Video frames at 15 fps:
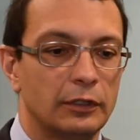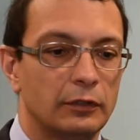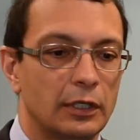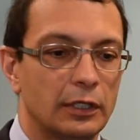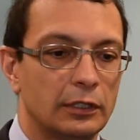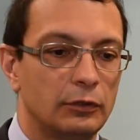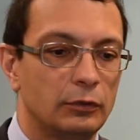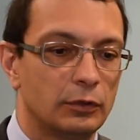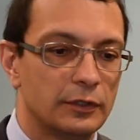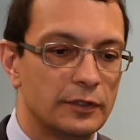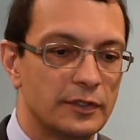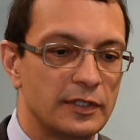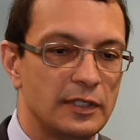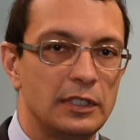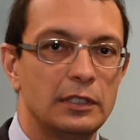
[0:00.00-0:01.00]
And you can
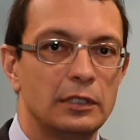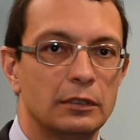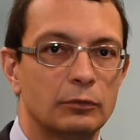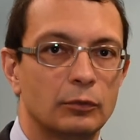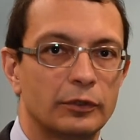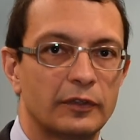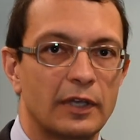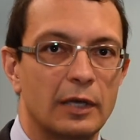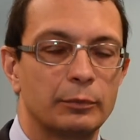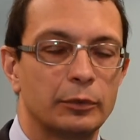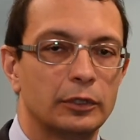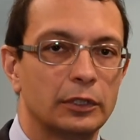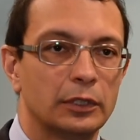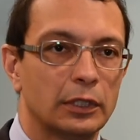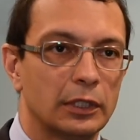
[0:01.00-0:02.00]
see in what's
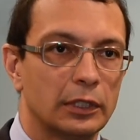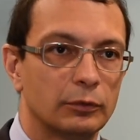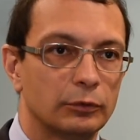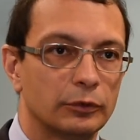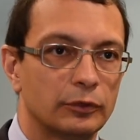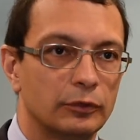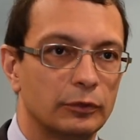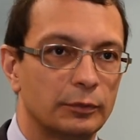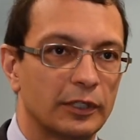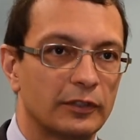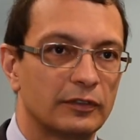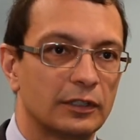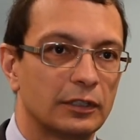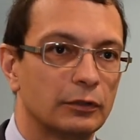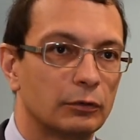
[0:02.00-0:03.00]
happened with
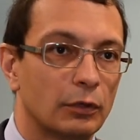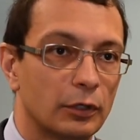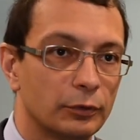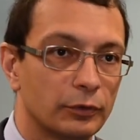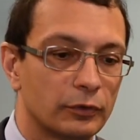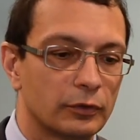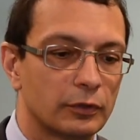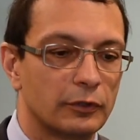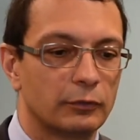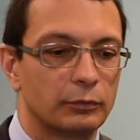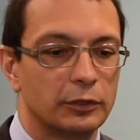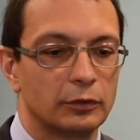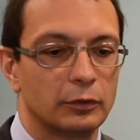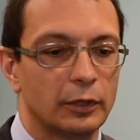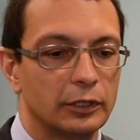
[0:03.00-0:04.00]
domestic growth, it's
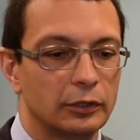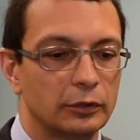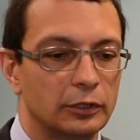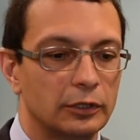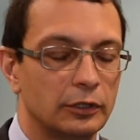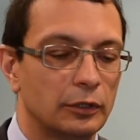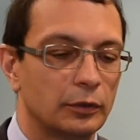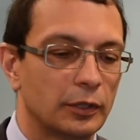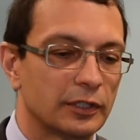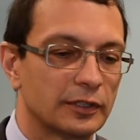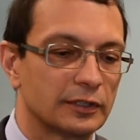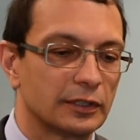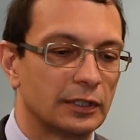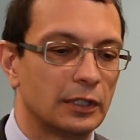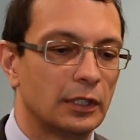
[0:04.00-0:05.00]
been quite good in the US.